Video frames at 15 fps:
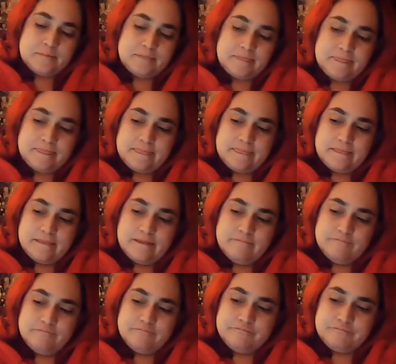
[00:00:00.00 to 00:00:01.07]

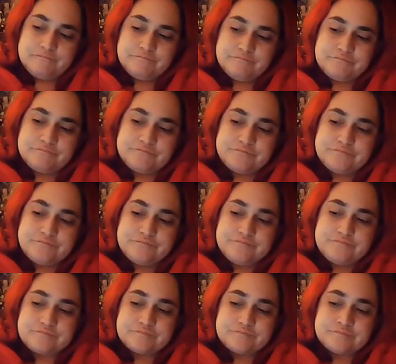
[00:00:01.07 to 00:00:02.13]

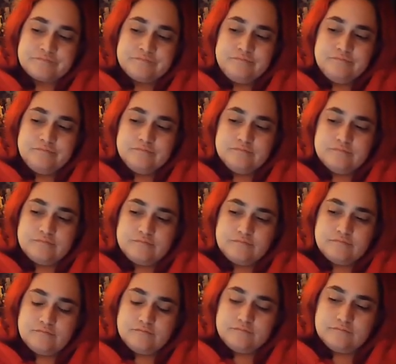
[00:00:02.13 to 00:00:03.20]

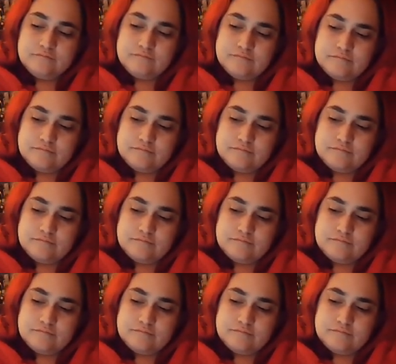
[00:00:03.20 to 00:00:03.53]
(silent)